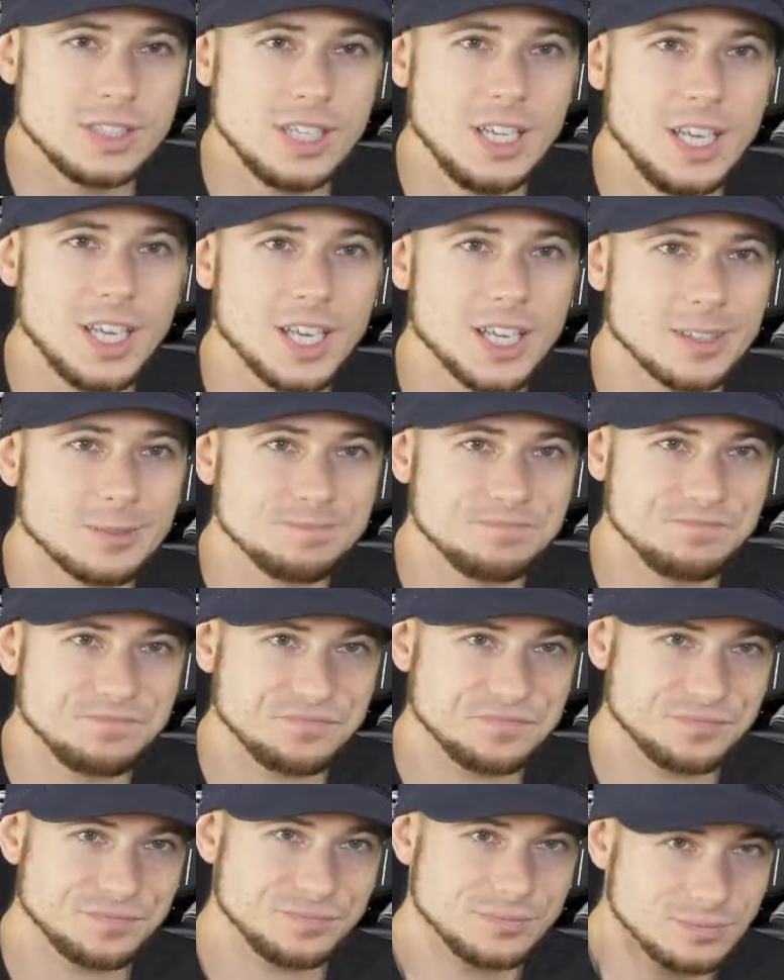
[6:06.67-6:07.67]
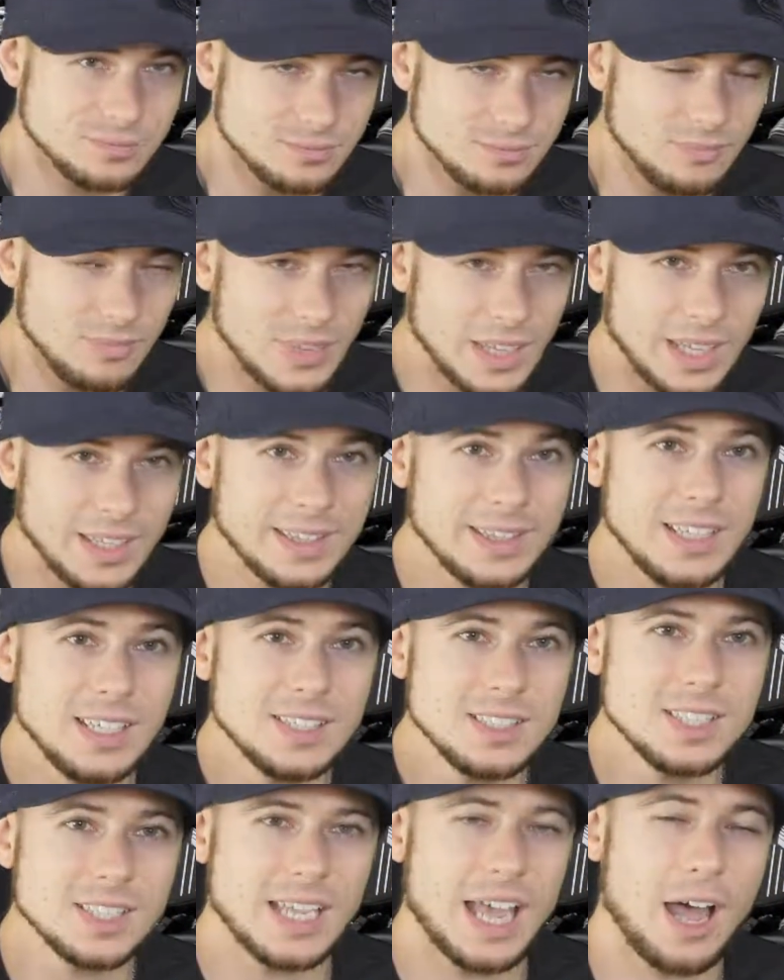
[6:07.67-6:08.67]
seeing. And
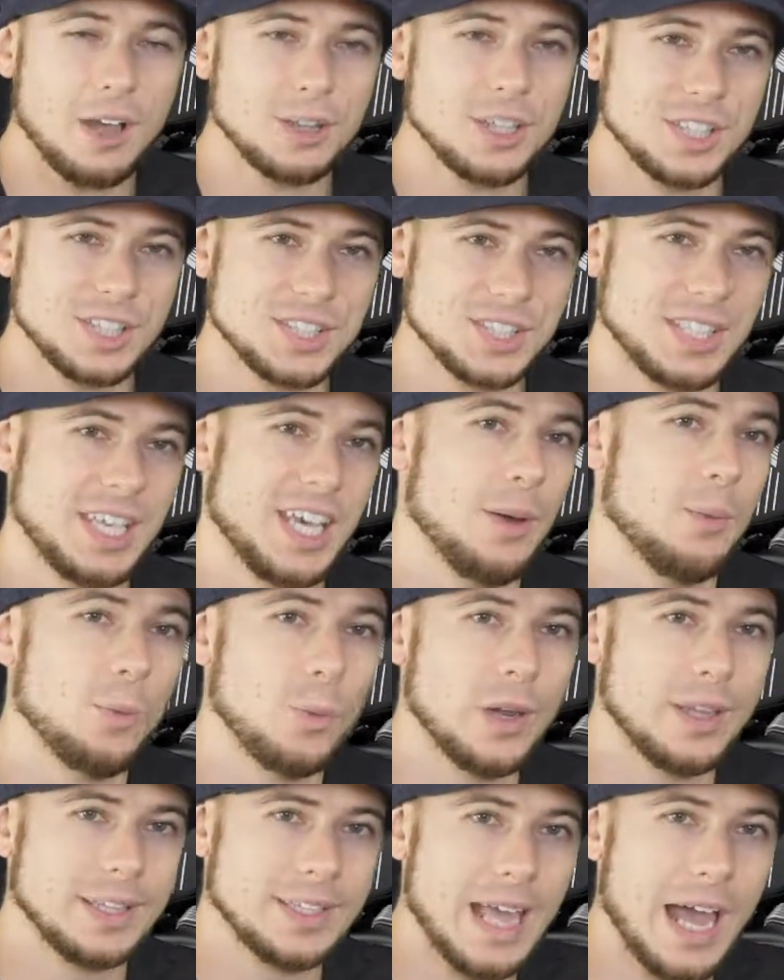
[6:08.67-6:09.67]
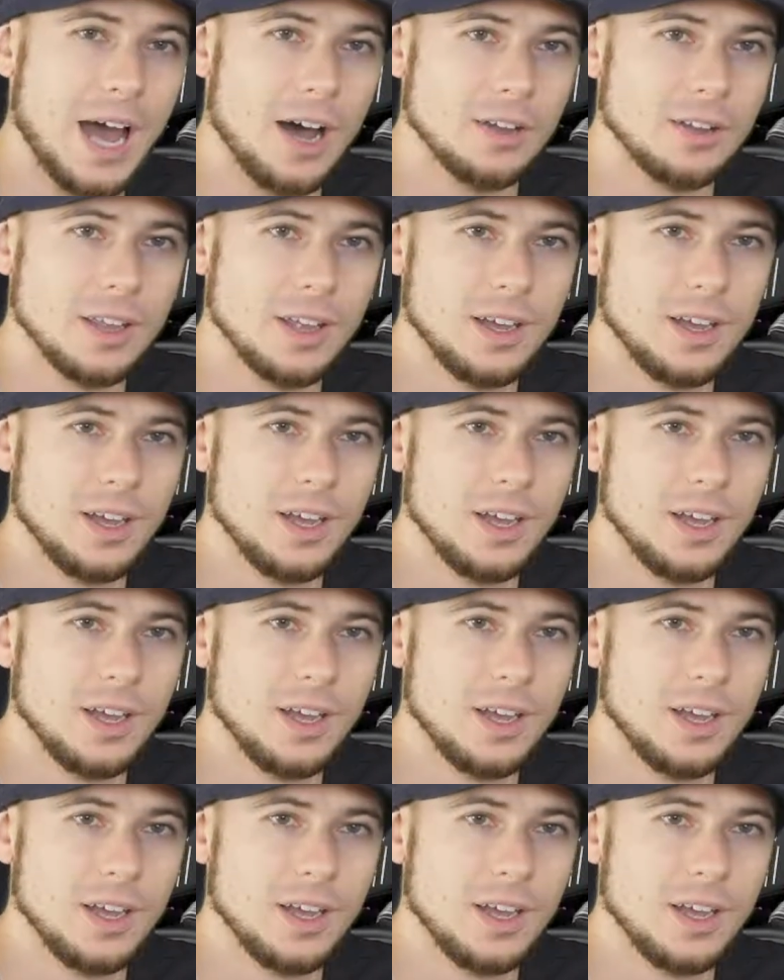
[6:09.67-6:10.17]
this is how the scam went down.